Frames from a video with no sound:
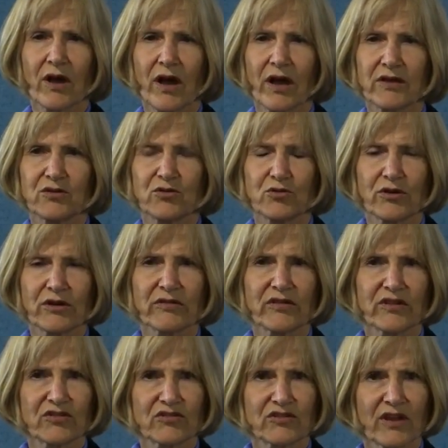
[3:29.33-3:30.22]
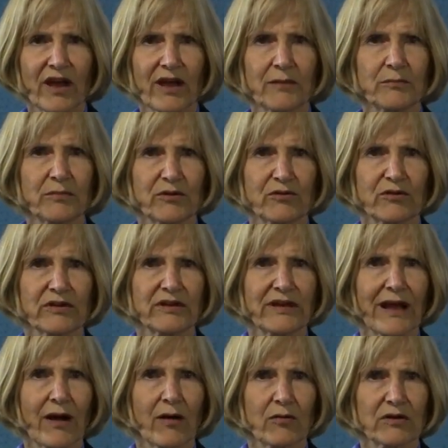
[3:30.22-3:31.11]
on during this time period
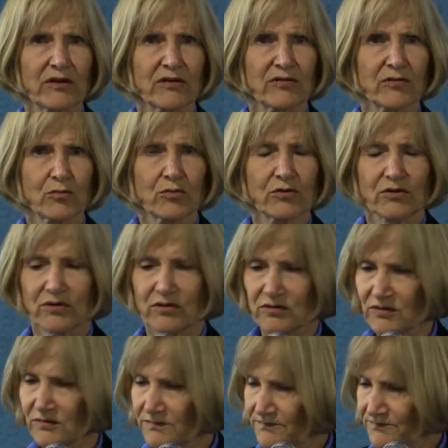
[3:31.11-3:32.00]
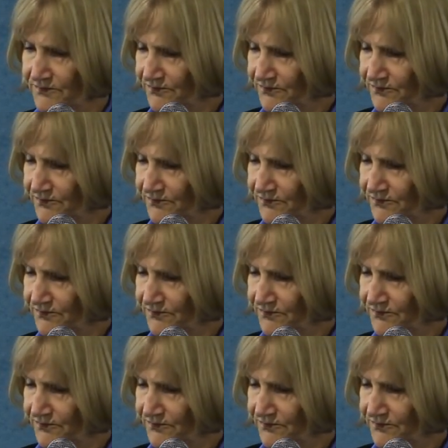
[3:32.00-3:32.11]
now in the world,